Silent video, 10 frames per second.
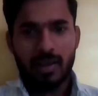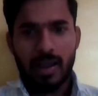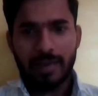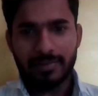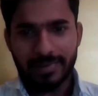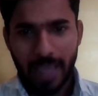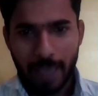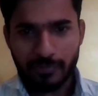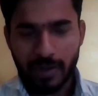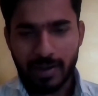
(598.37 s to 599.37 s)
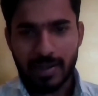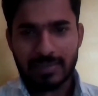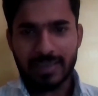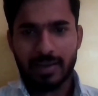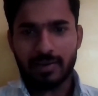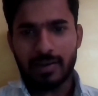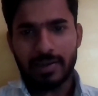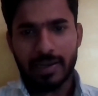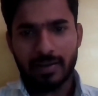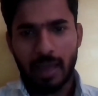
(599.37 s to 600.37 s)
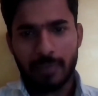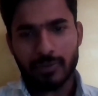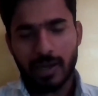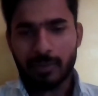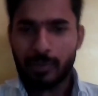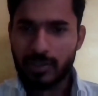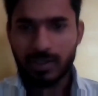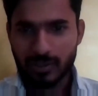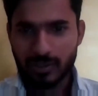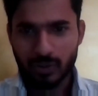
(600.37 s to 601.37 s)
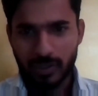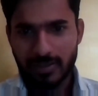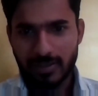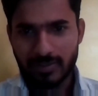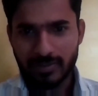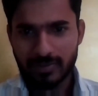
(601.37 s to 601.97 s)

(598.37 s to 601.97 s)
And the abstract class can contain abstract method also, right?